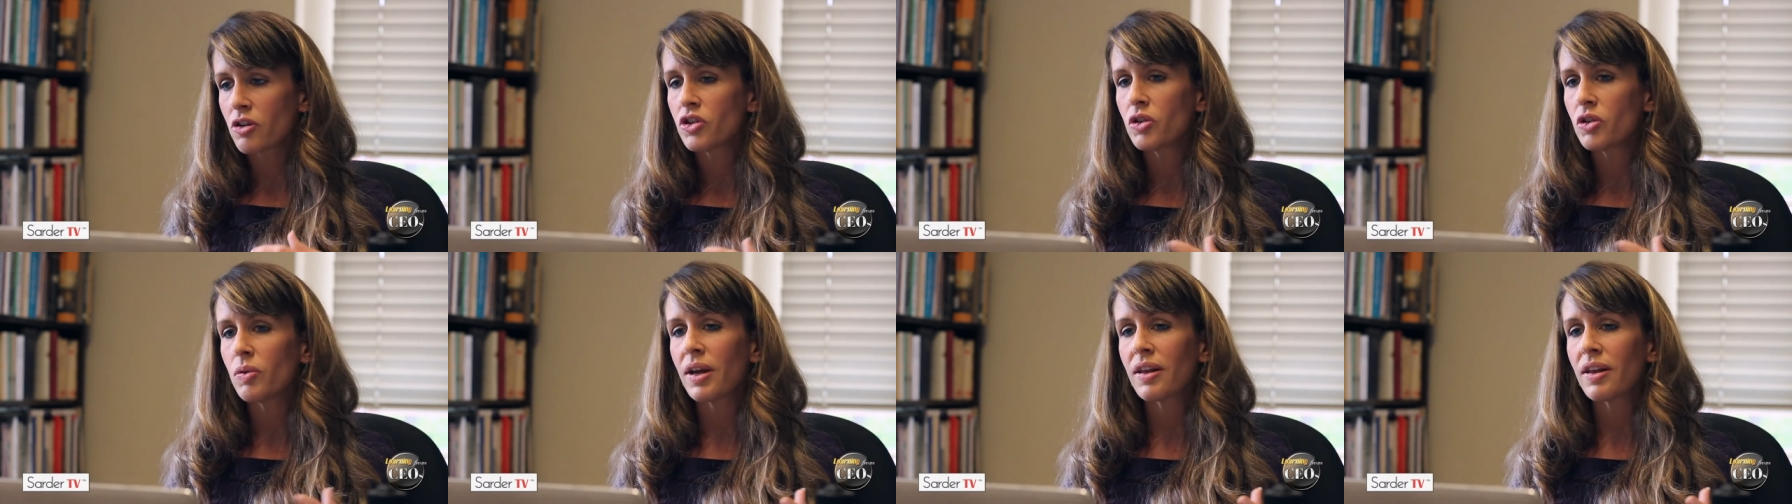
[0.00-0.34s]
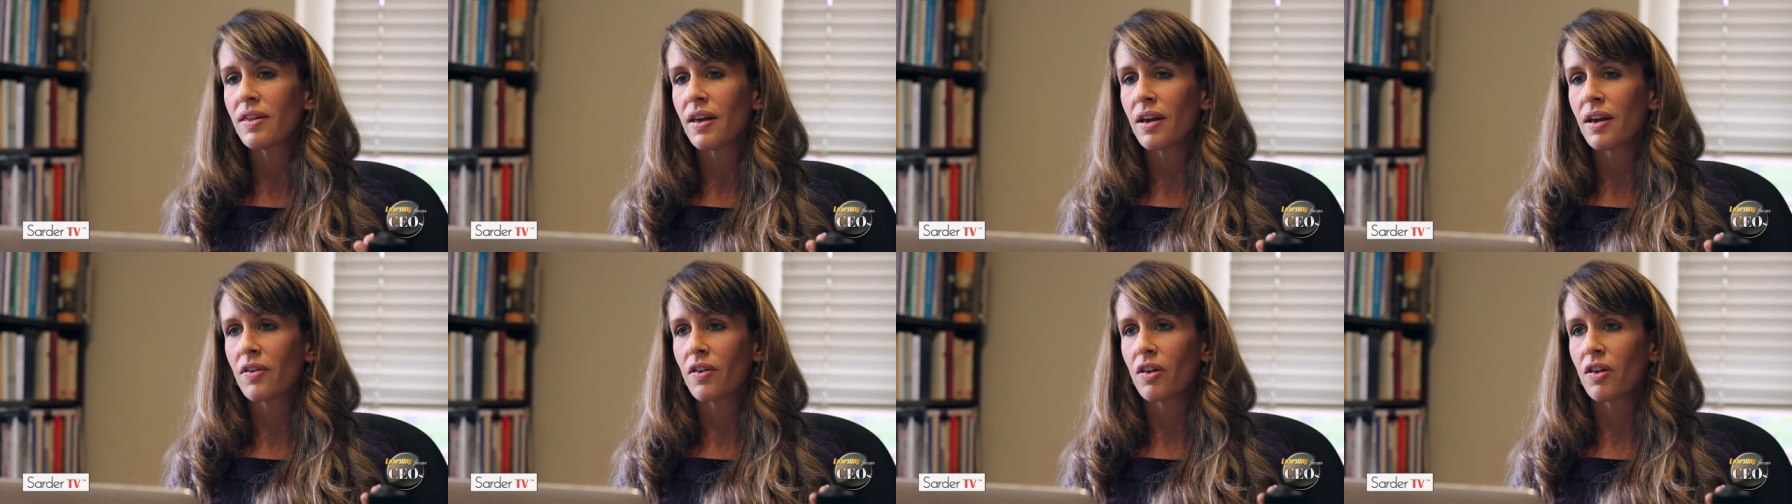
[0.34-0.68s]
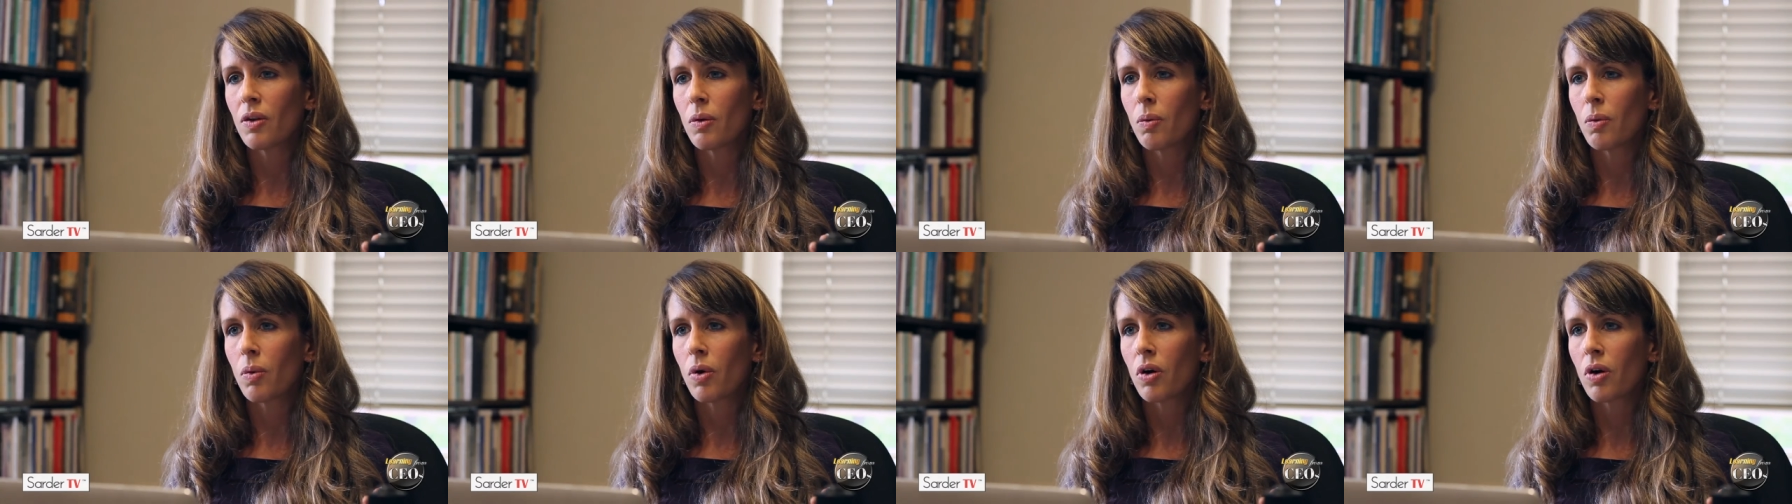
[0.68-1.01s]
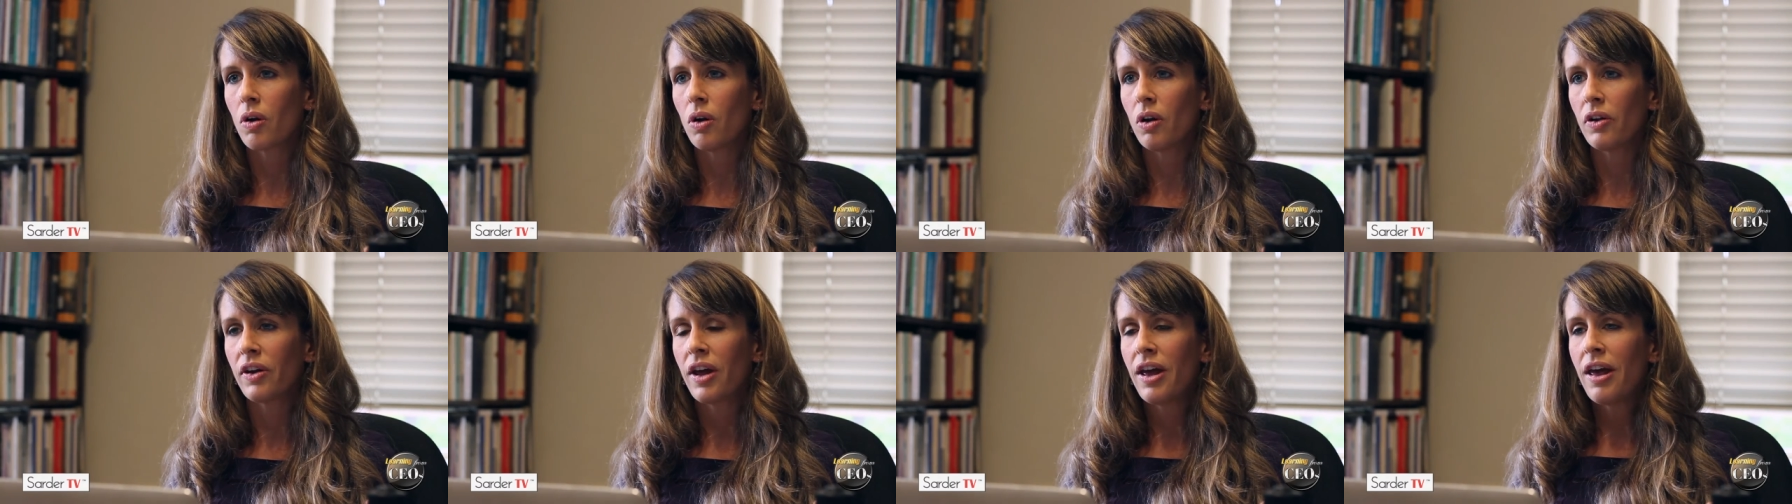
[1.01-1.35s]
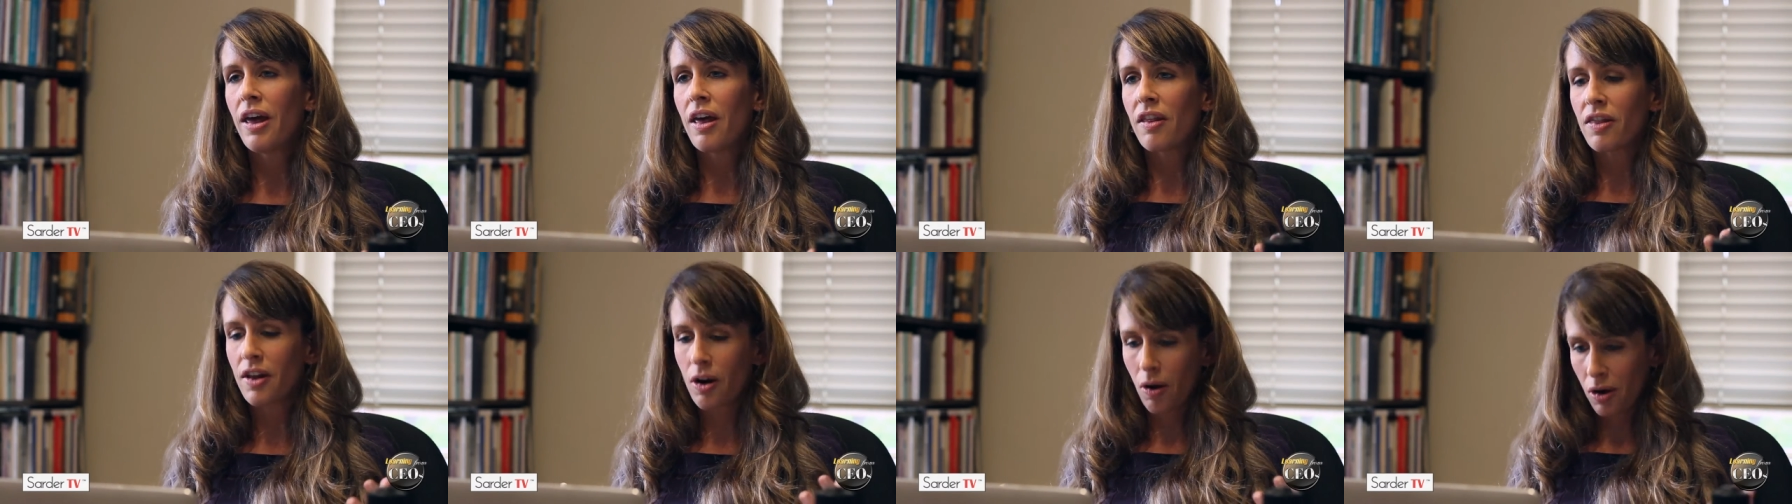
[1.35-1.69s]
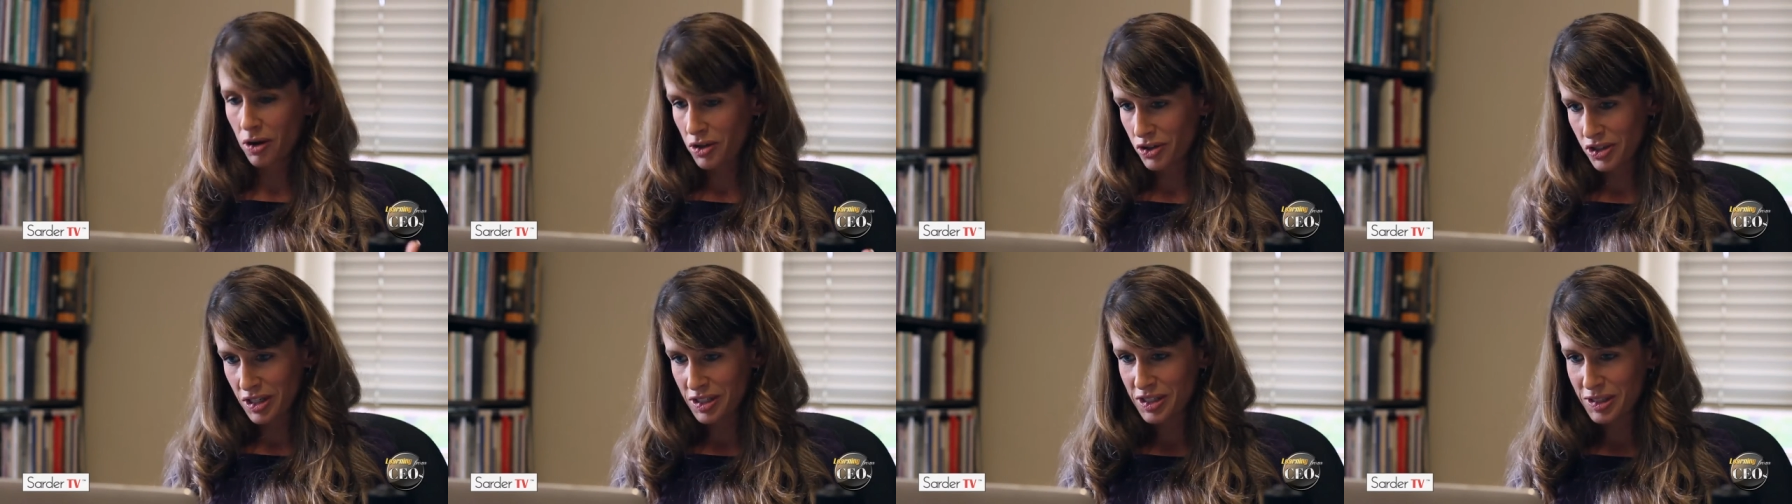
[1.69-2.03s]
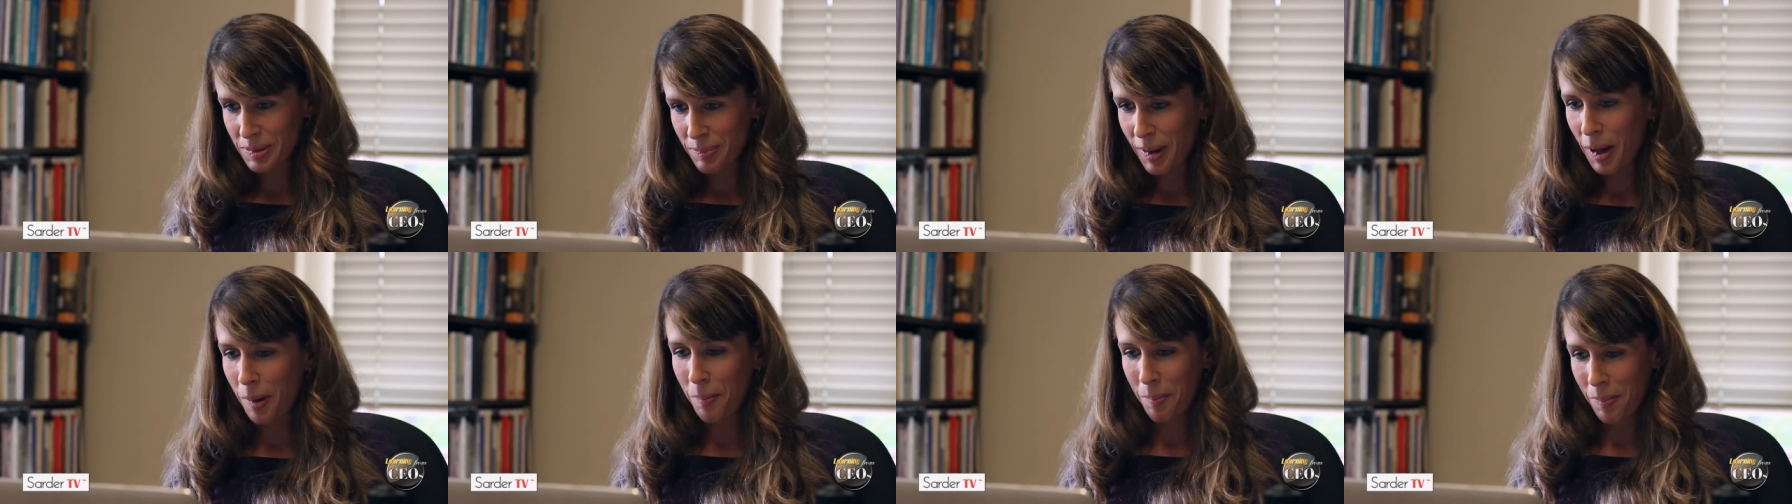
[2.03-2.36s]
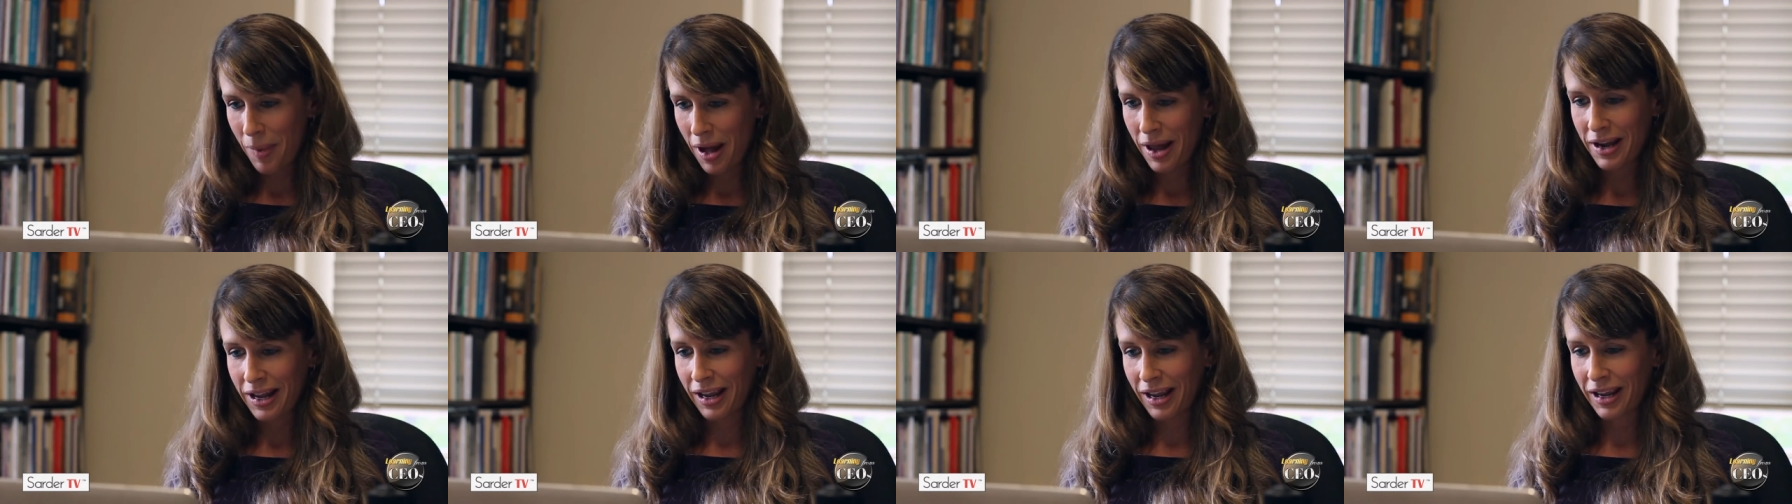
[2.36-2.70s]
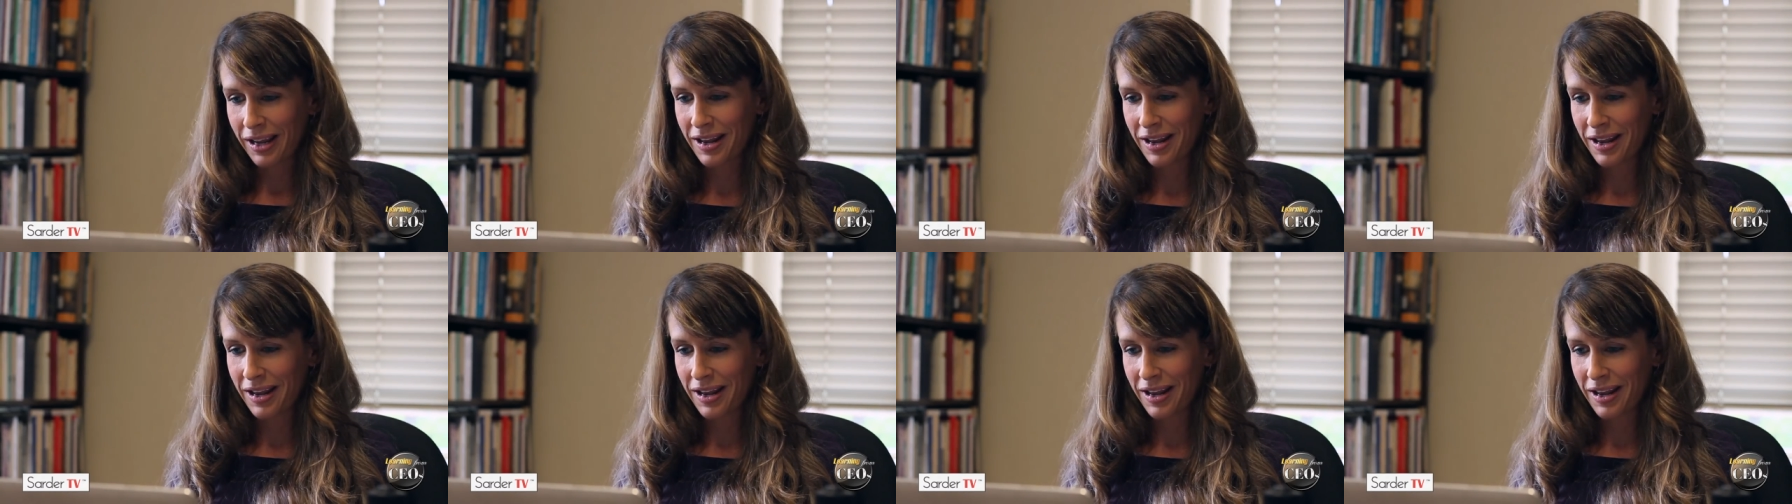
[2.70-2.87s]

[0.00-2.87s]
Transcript: doing things in the world that aren't just about money.